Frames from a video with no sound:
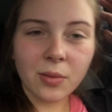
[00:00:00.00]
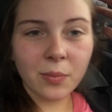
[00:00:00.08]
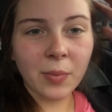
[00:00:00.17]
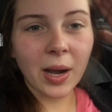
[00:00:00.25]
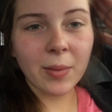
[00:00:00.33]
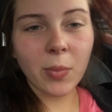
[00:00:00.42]

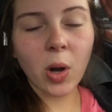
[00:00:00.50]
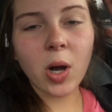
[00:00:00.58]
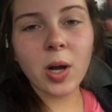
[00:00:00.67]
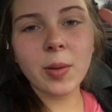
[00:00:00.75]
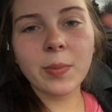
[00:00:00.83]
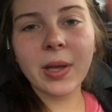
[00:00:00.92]
my
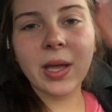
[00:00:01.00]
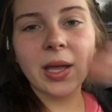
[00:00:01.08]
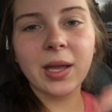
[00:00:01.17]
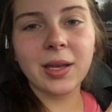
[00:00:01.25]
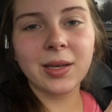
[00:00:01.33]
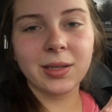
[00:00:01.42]
mom
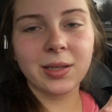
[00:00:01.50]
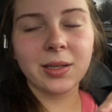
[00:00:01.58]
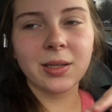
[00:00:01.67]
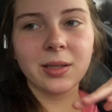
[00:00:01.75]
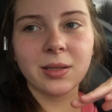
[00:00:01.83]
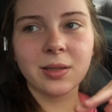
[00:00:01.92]
and
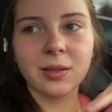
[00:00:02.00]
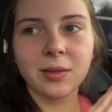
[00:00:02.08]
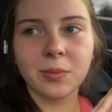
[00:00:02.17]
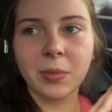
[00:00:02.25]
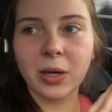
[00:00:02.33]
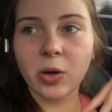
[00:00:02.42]

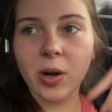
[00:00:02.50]
my